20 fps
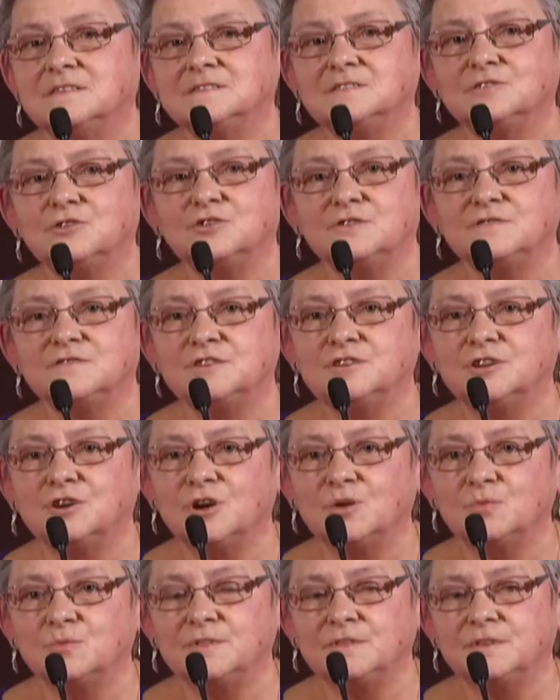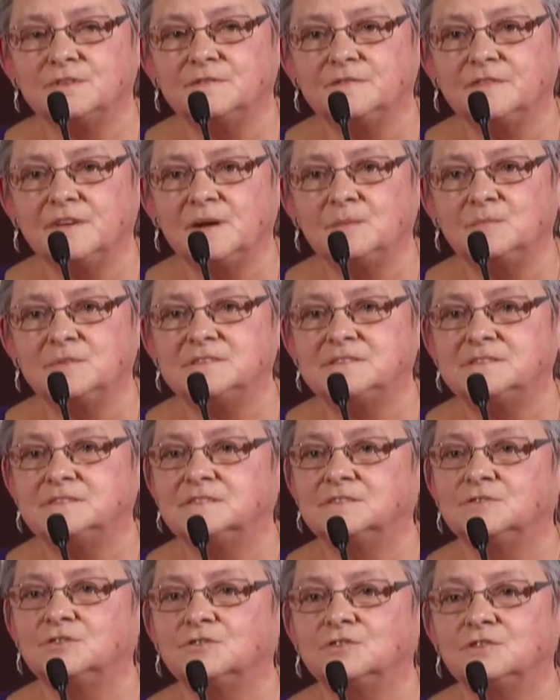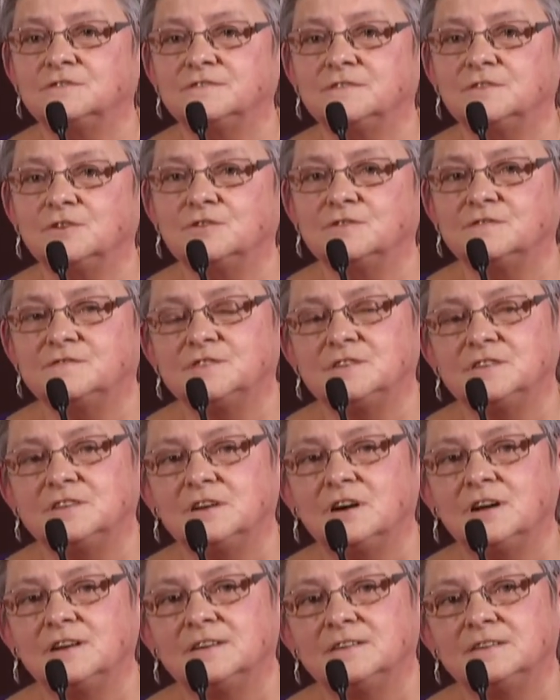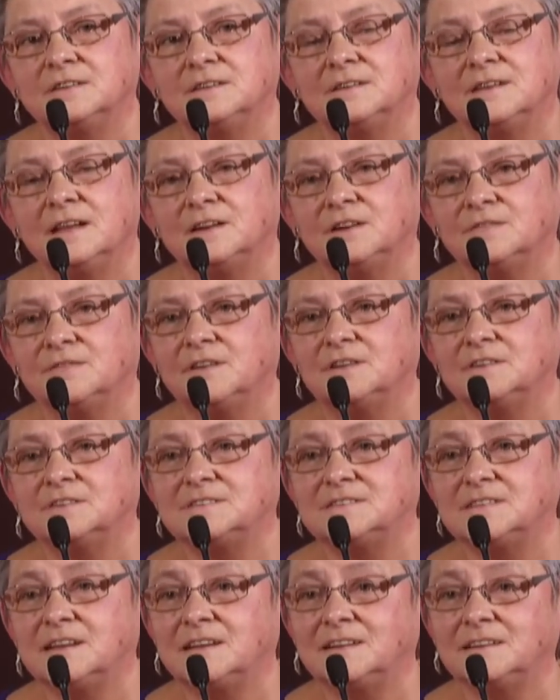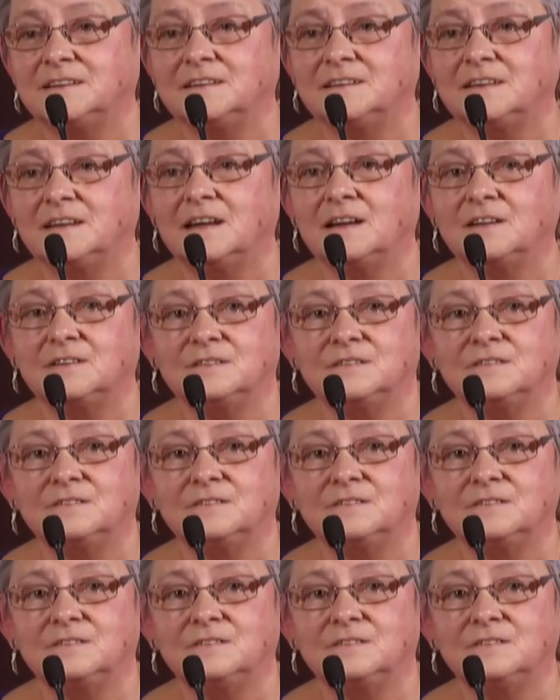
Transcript: There's a lot of denial within families. There's a lot of denial and lack of understanding out